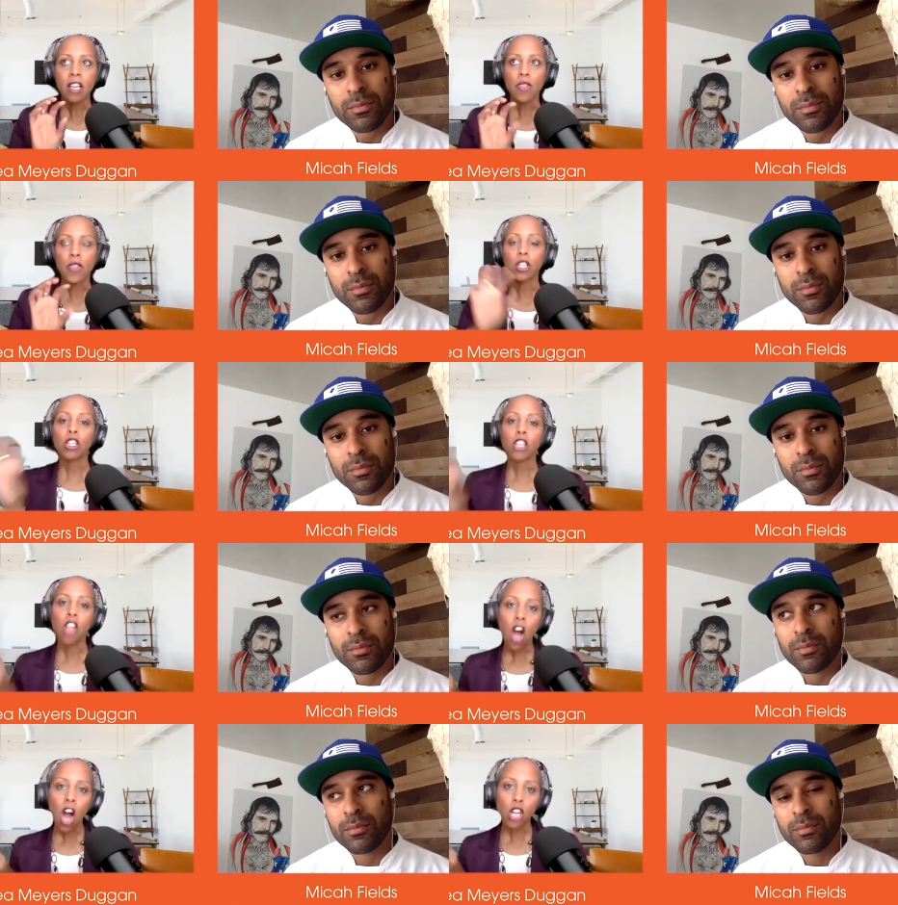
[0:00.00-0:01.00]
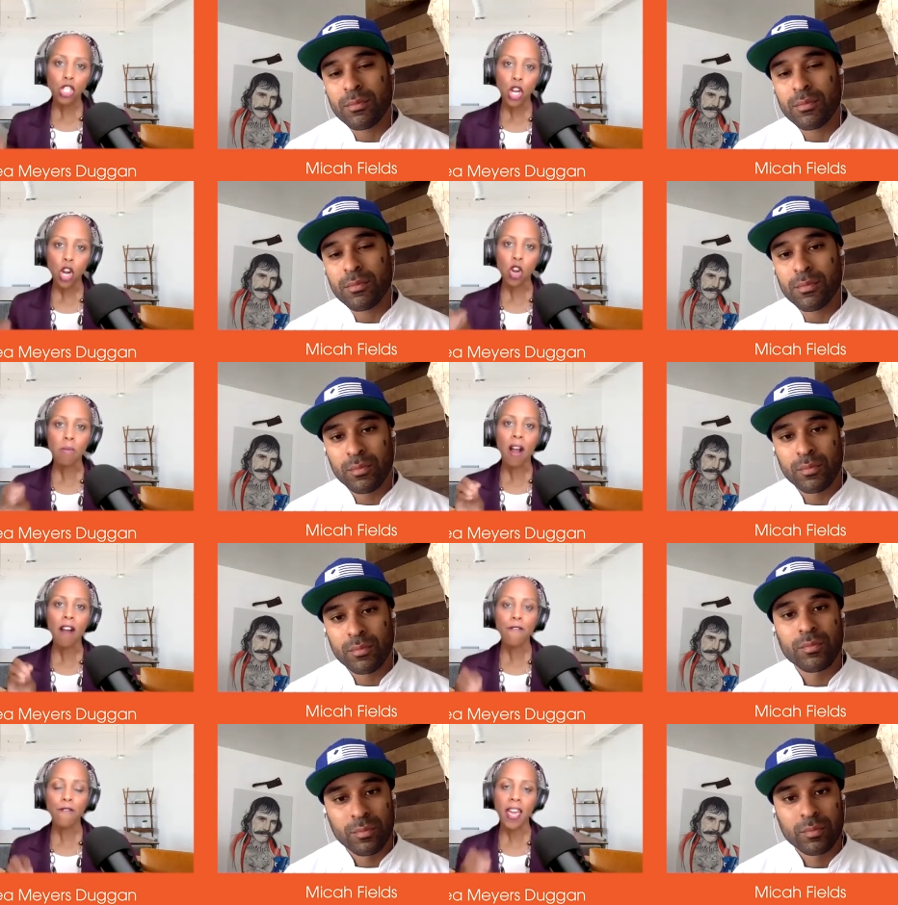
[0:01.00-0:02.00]
Speaker 1: the long-term
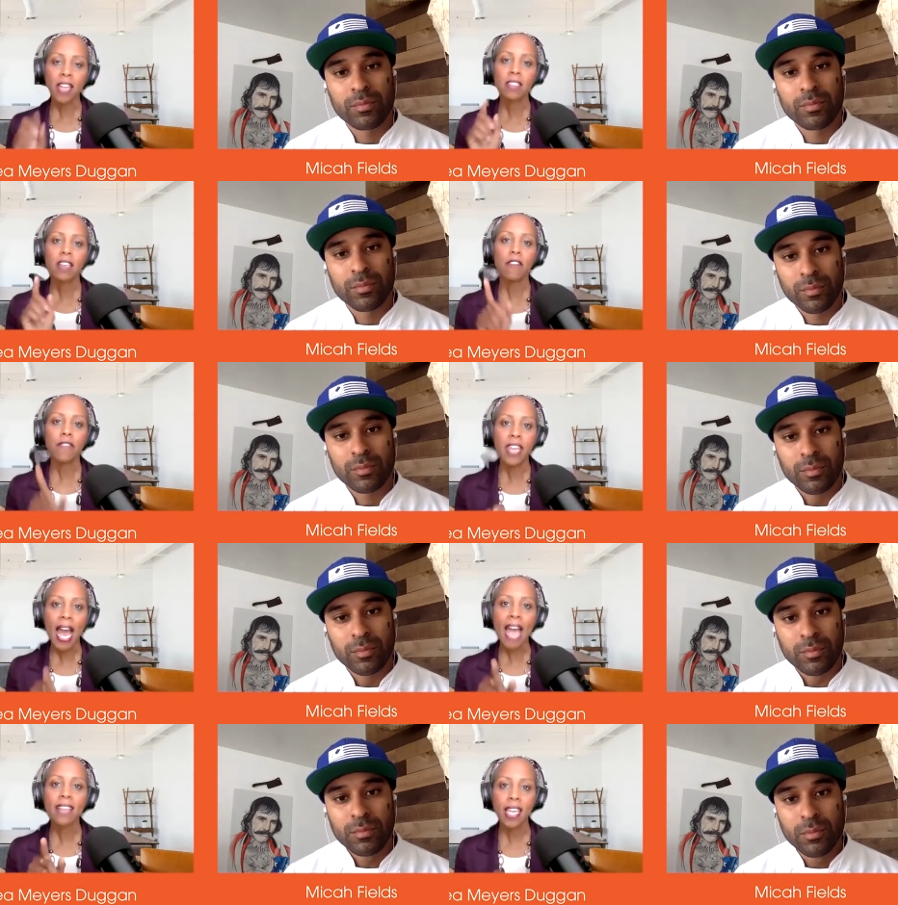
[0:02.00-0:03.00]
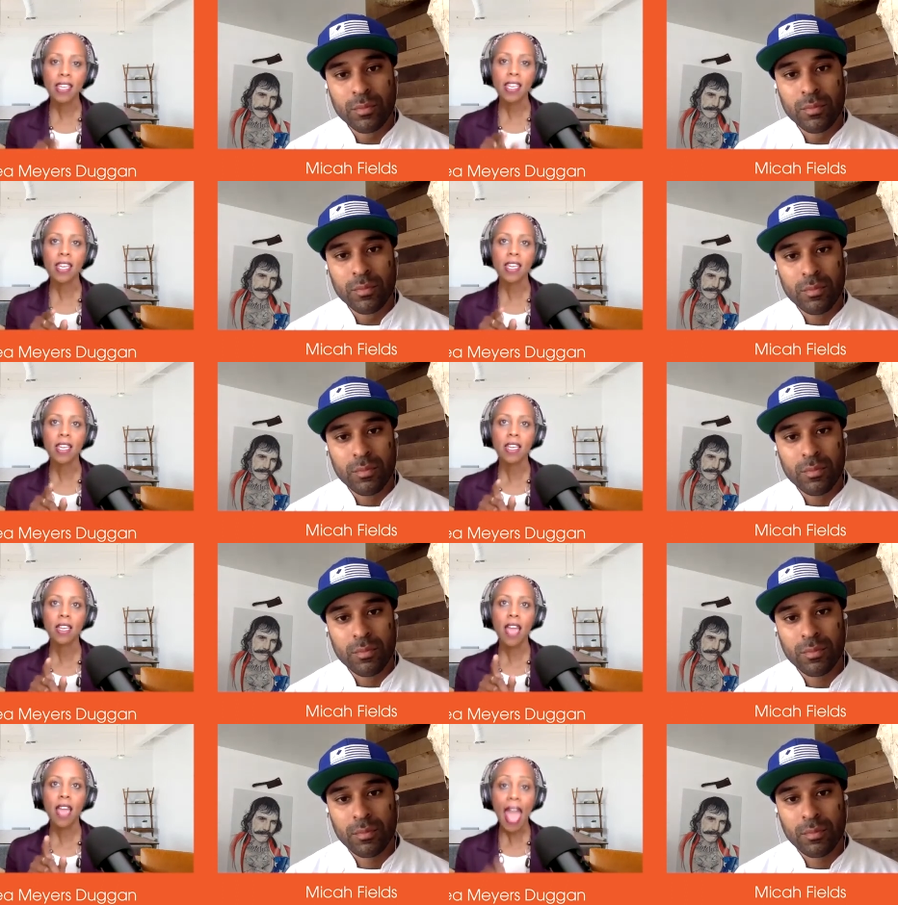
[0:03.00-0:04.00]
effect of not taking
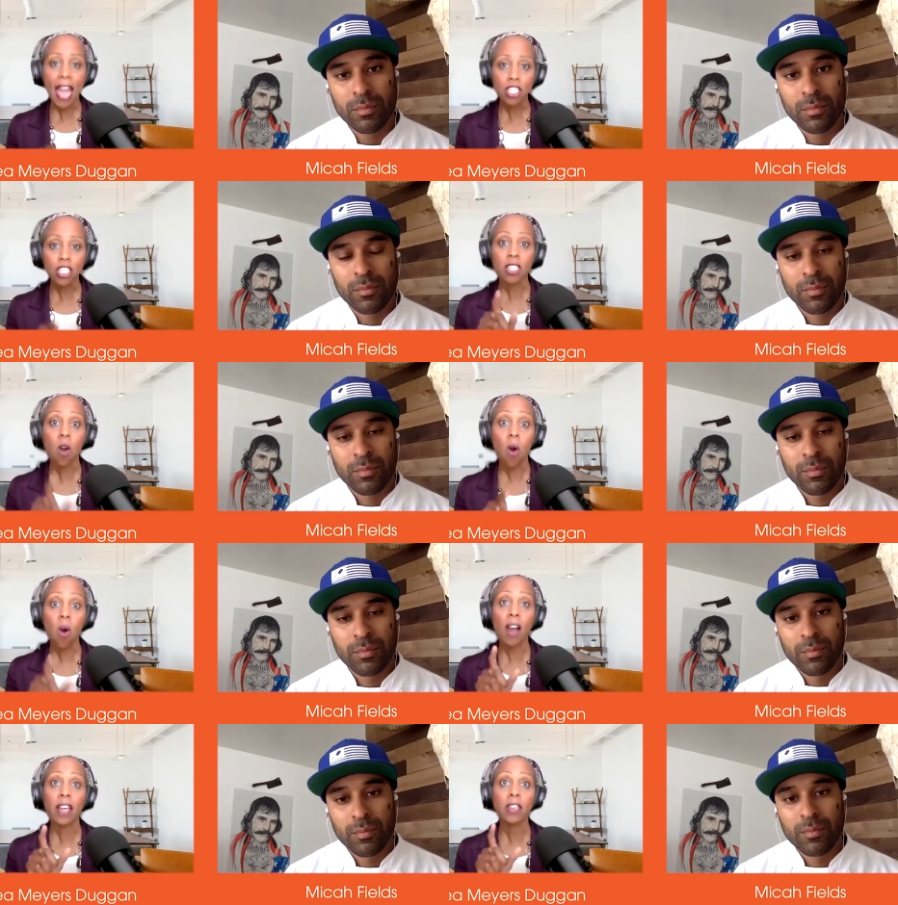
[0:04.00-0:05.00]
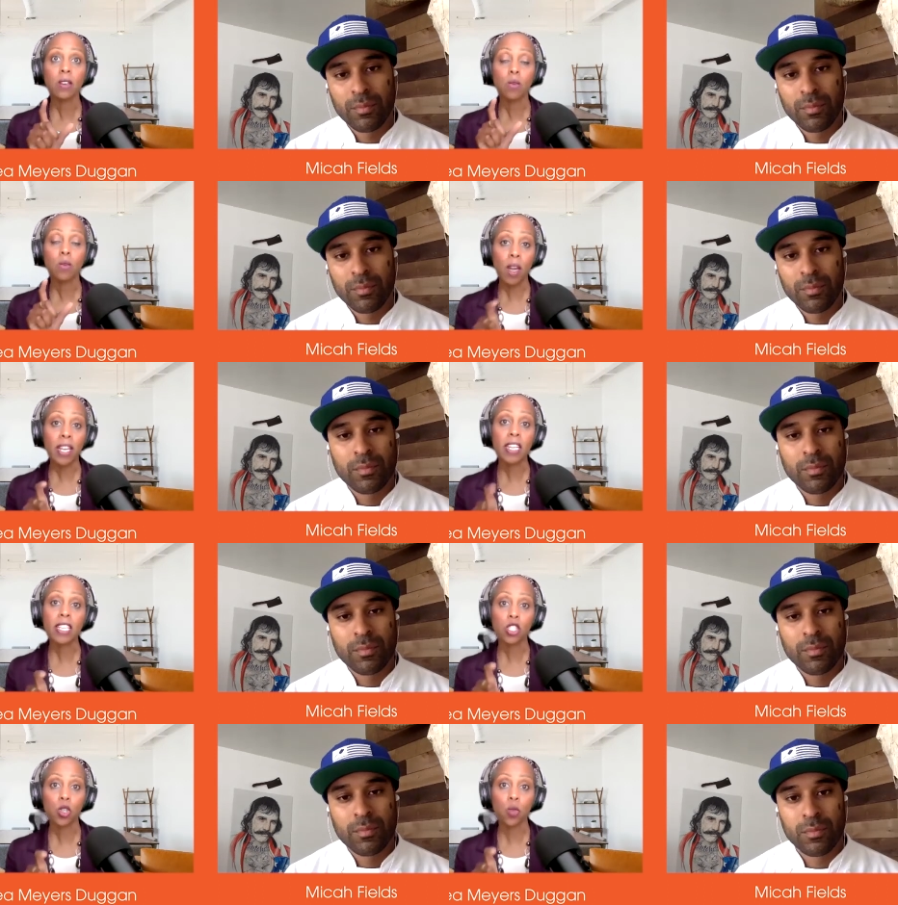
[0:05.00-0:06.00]
action on what it is
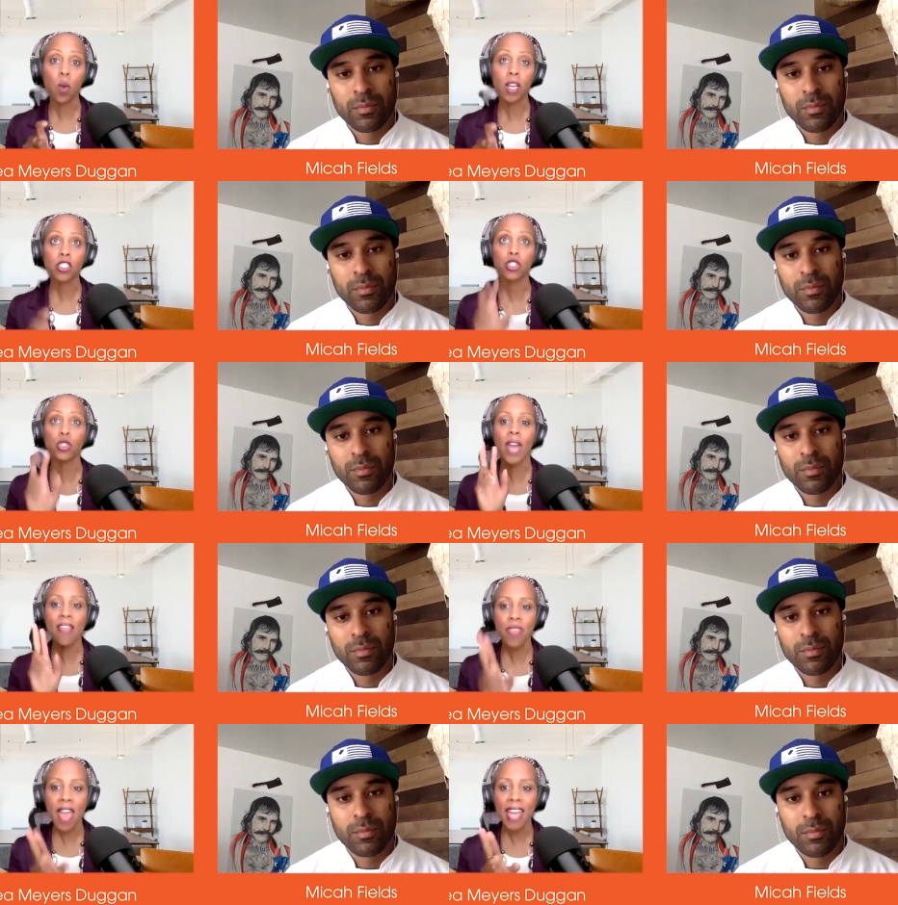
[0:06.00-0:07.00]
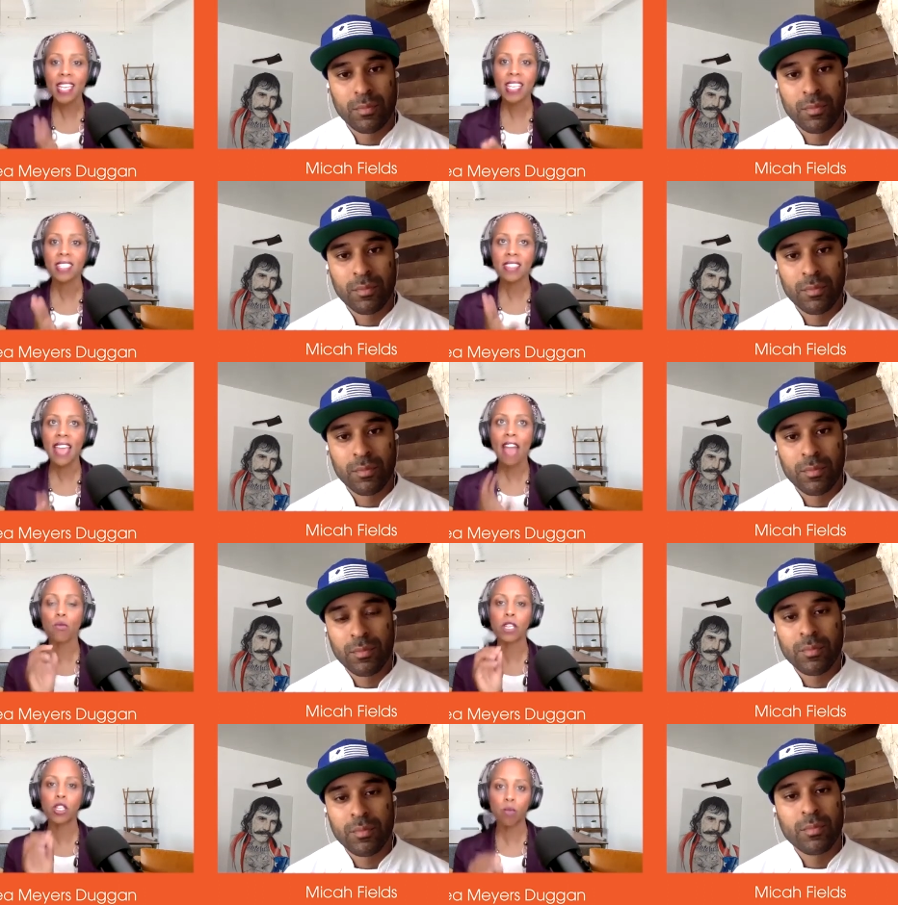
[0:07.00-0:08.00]
that you're wanting to do. And that is that
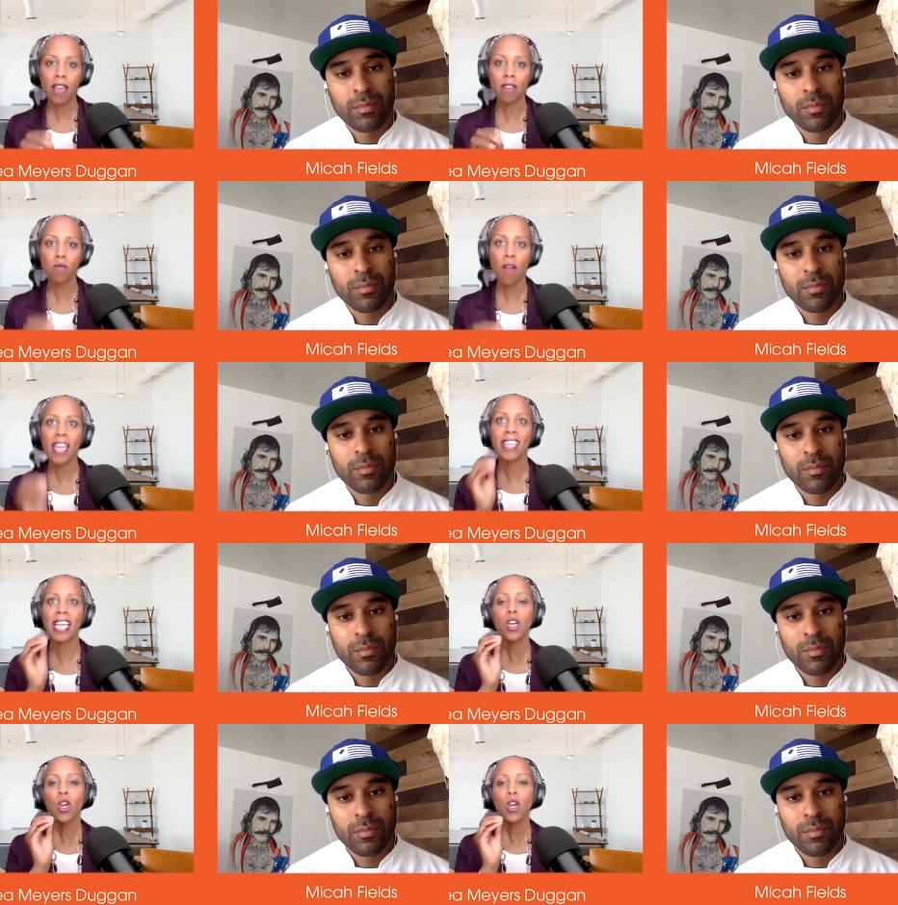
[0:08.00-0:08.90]
regret, right? Like,